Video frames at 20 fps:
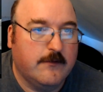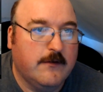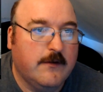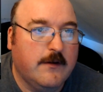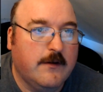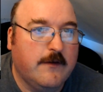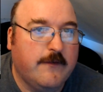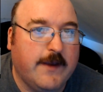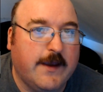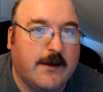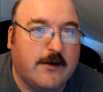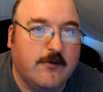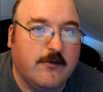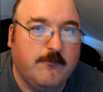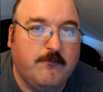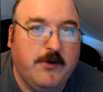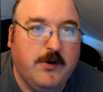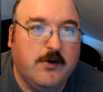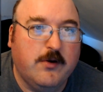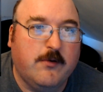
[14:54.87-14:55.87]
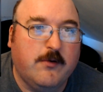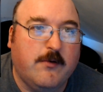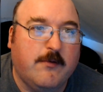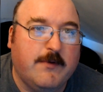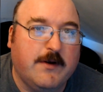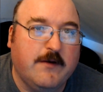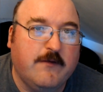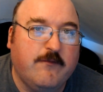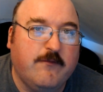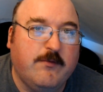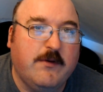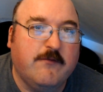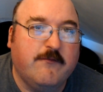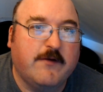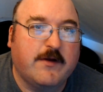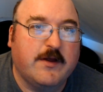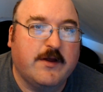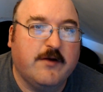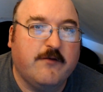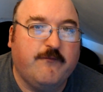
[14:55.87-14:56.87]
That computer reminds me of
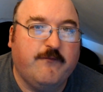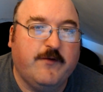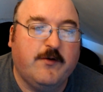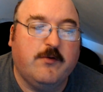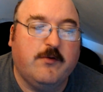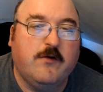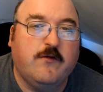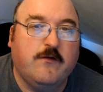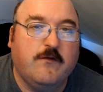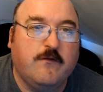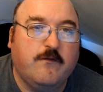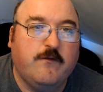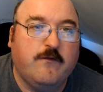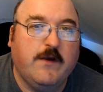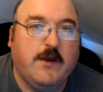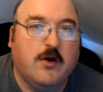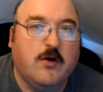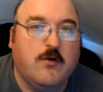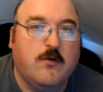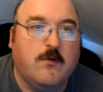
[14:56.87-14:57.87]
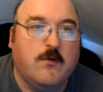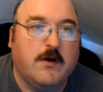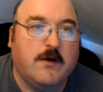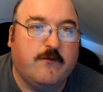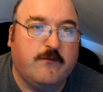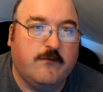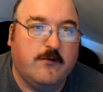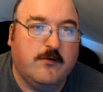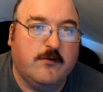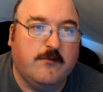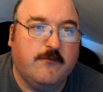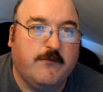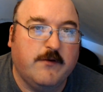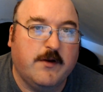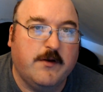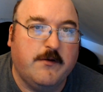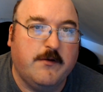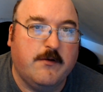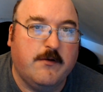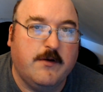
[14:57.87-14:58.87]
the Guff Federation CO I served
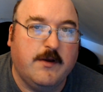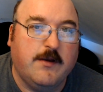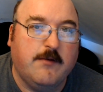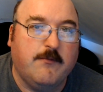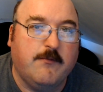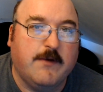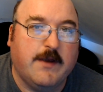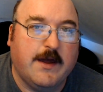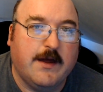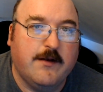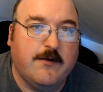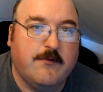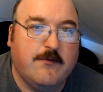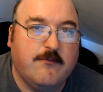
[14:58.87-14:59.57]
under named Adam